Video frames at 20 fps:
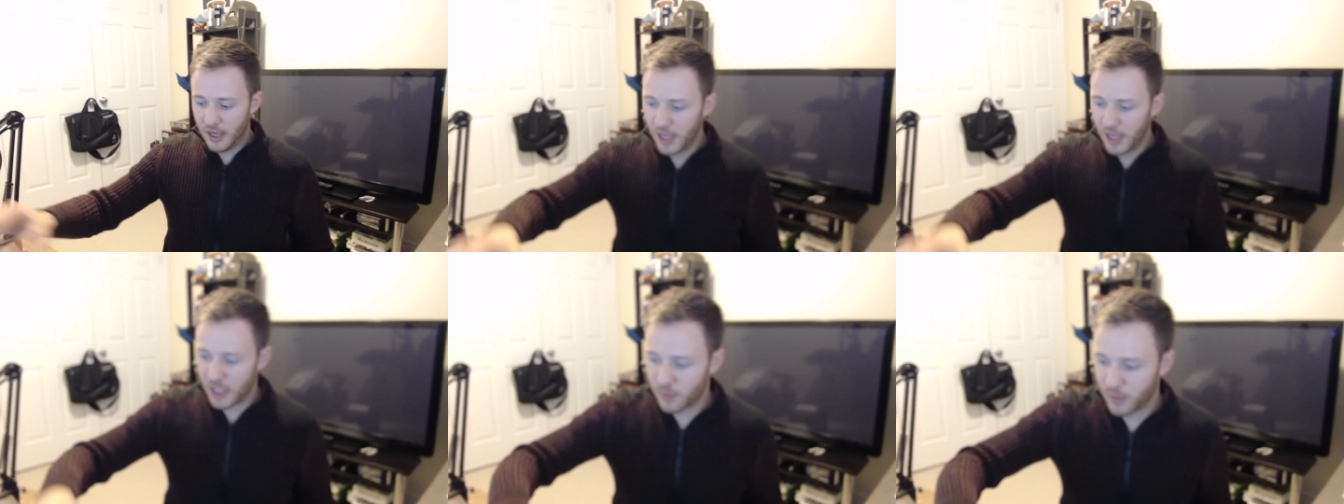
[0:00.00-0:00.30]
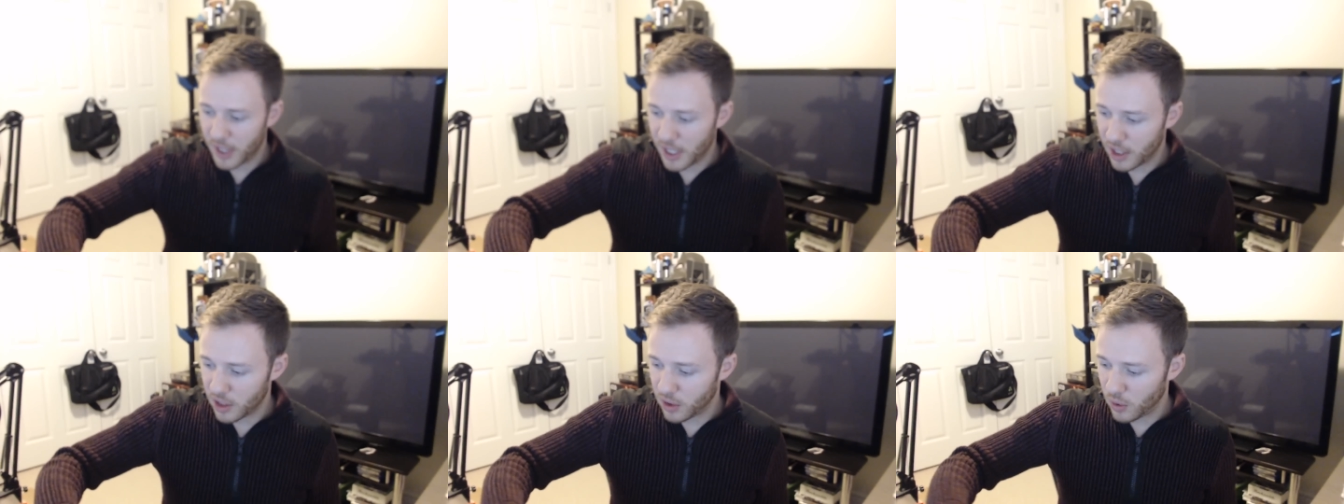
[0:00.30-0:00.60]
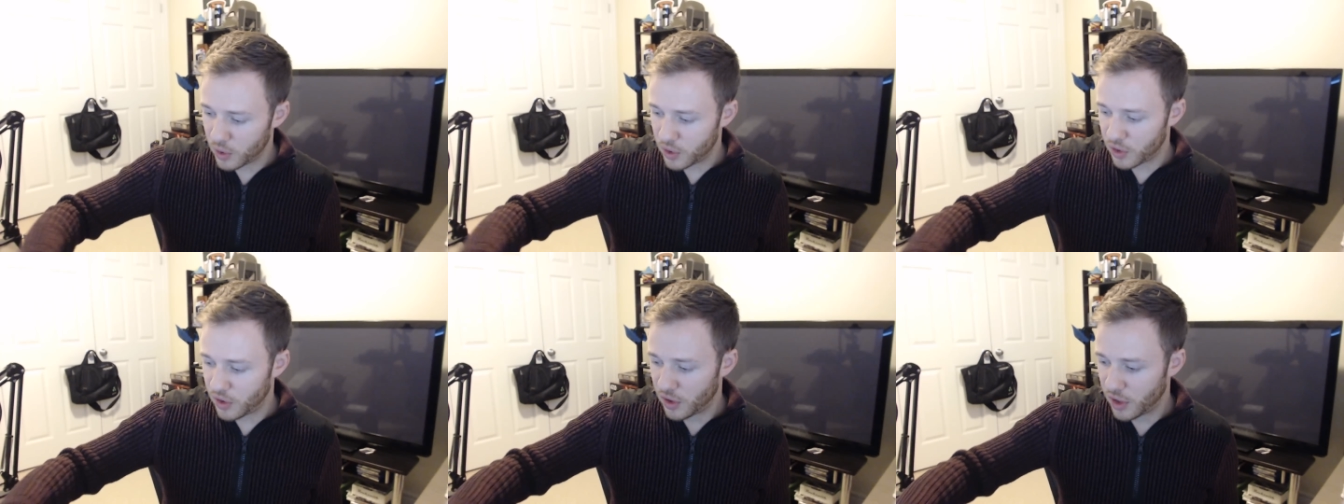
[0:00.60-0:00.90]
as we get
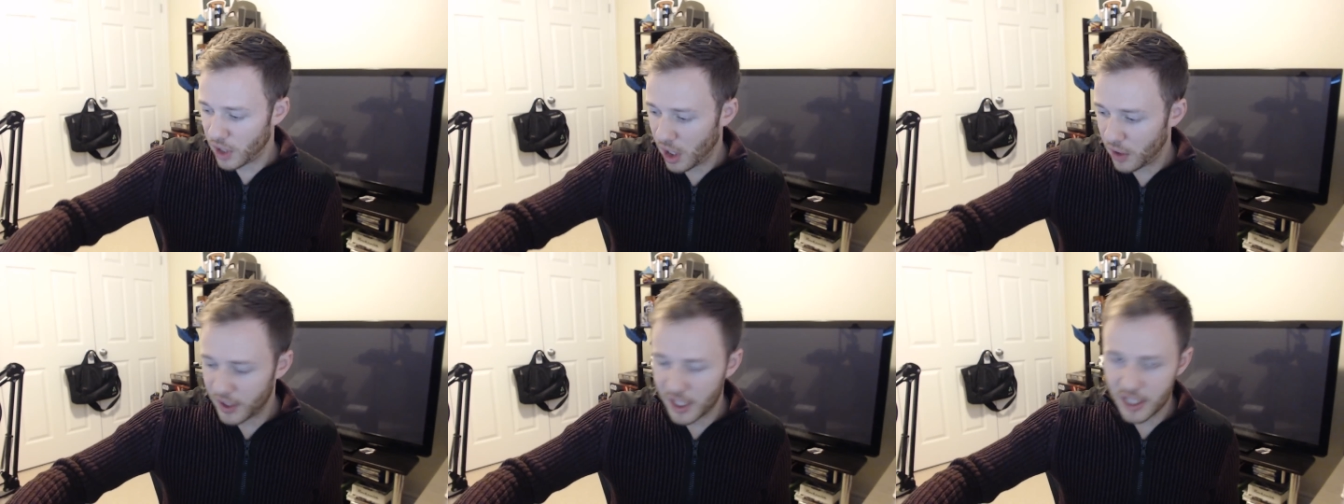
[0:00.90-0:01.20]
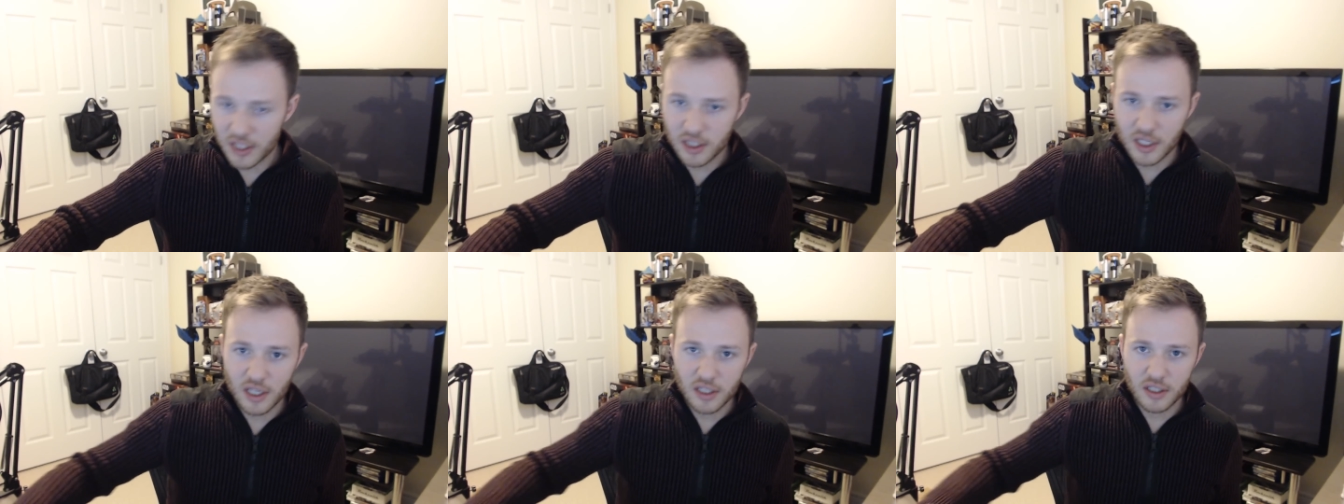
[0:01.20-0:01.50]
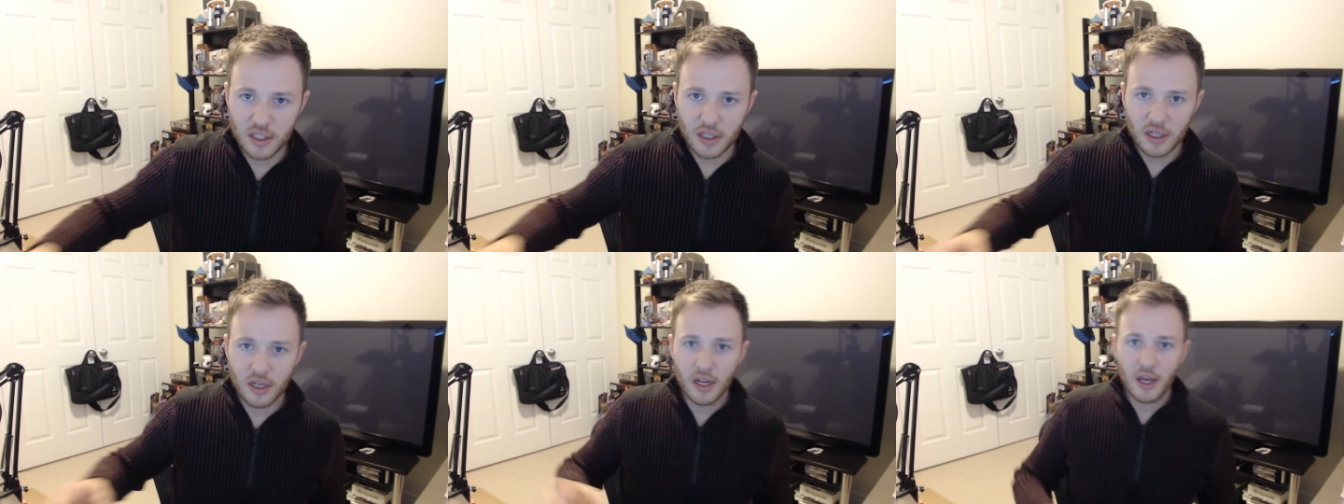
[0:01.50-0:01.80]
closer to the holiday
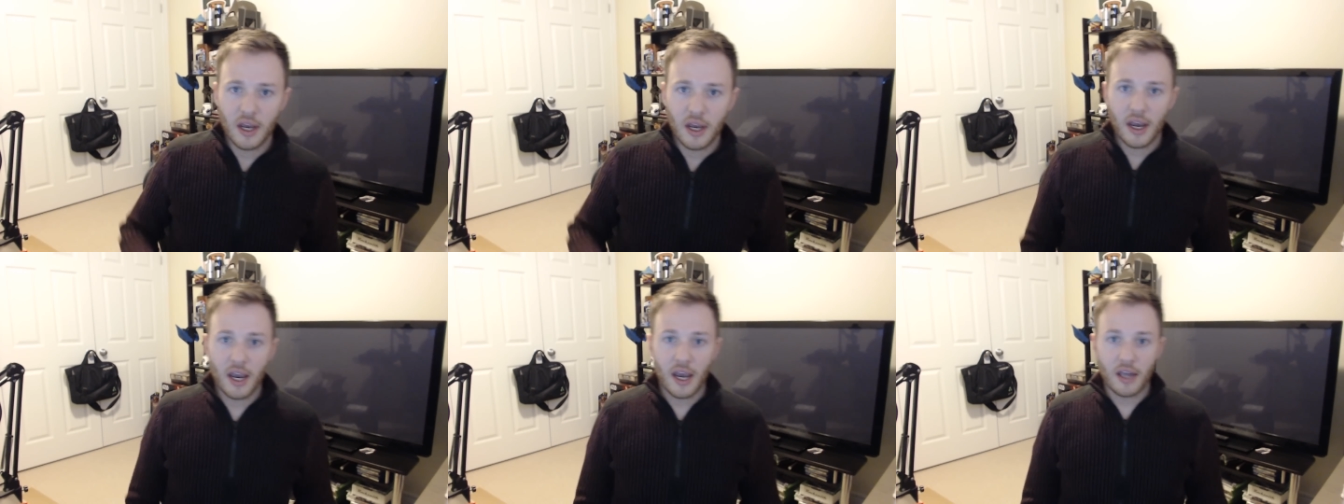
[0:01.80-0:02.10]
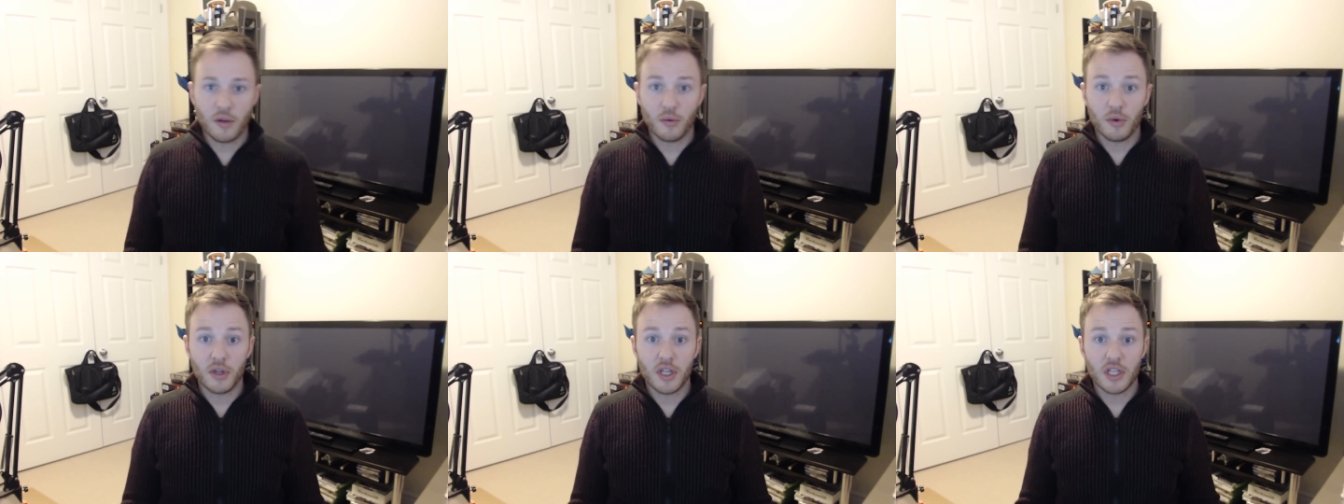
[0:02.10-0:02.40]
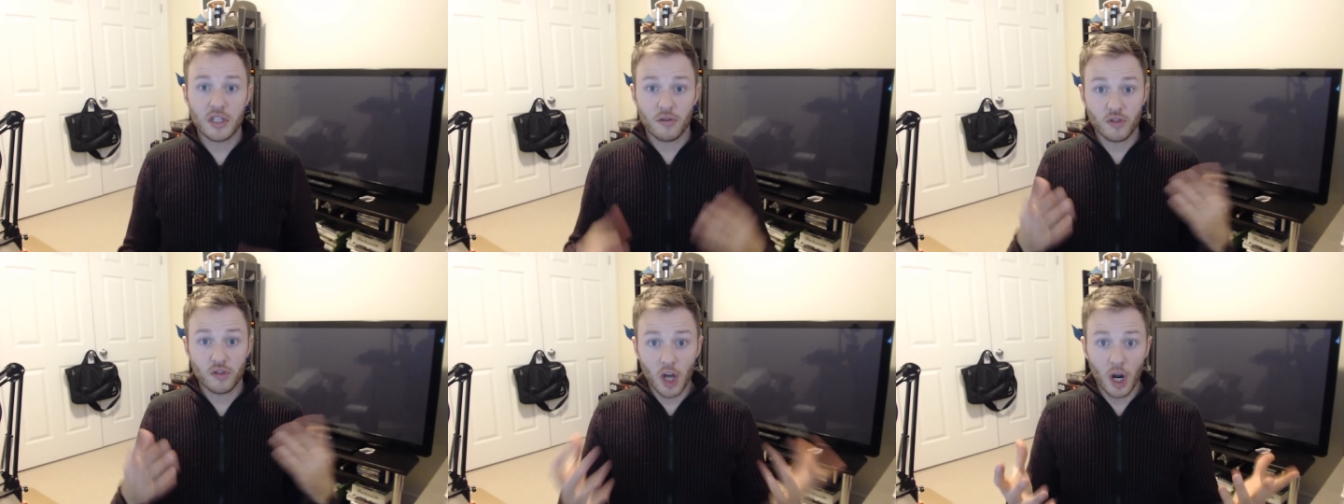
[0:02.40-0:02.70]
season and the
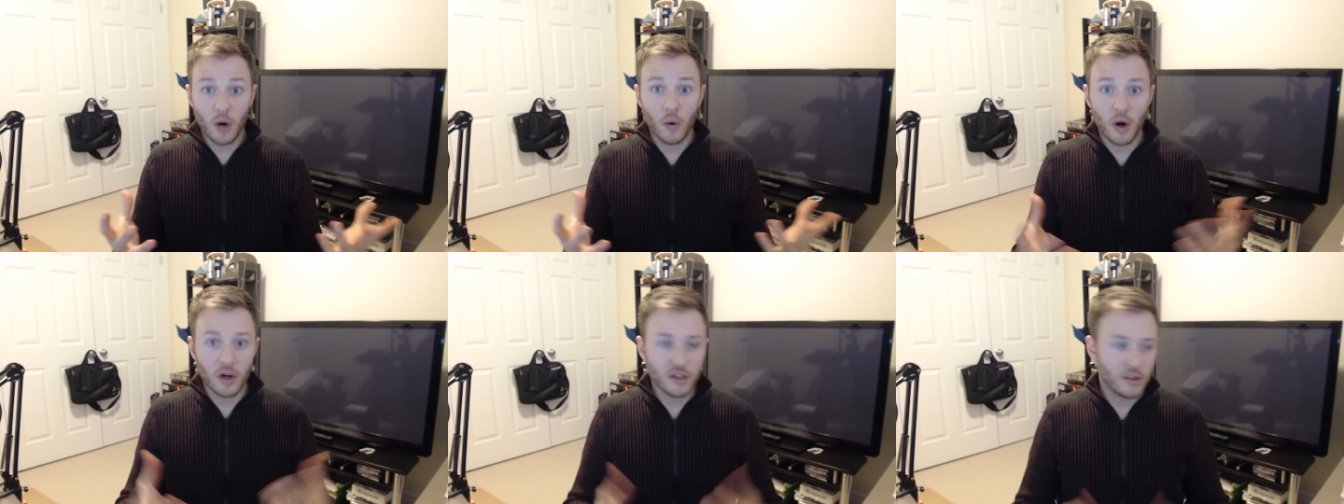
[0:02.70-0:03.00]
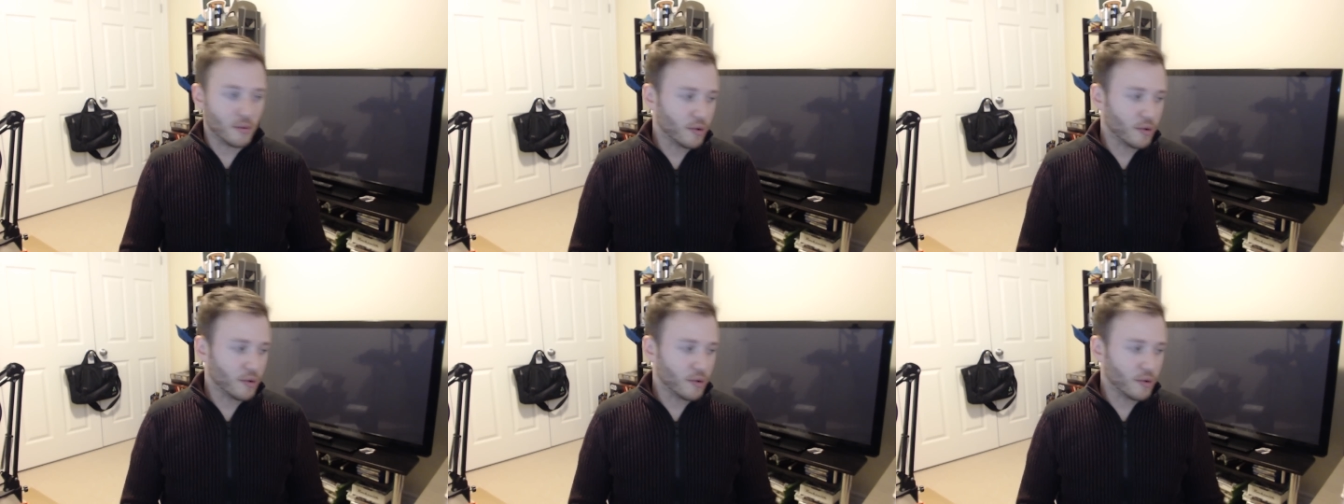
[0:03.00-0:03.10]
release of Star Wars.